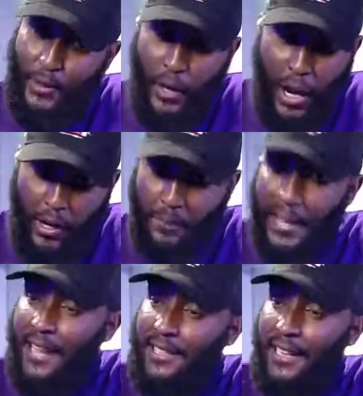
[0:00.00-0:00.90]
So how come
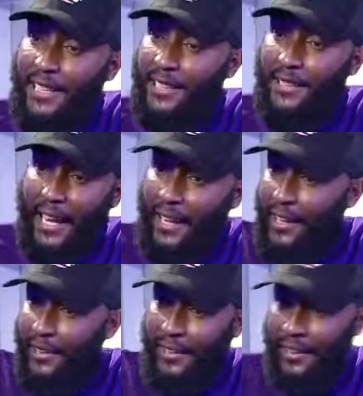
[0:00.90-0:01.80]
the accent hasn't been like,
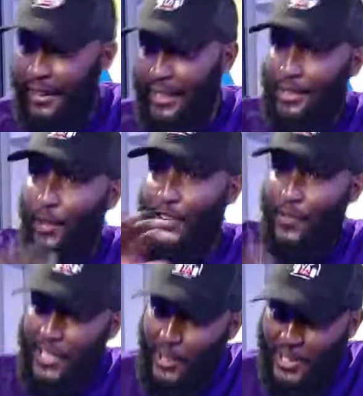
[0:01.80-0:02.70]
it's not even
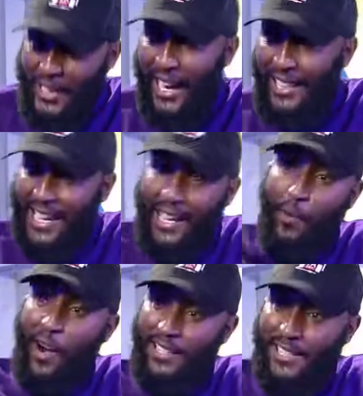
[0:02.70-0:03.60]
reducing, it's
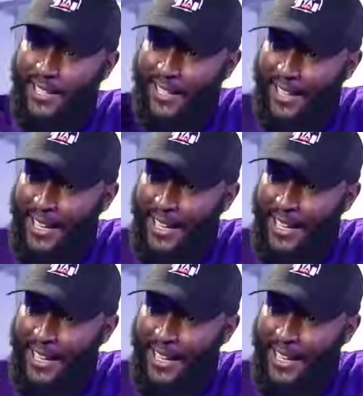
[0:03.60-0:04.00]
getting worse?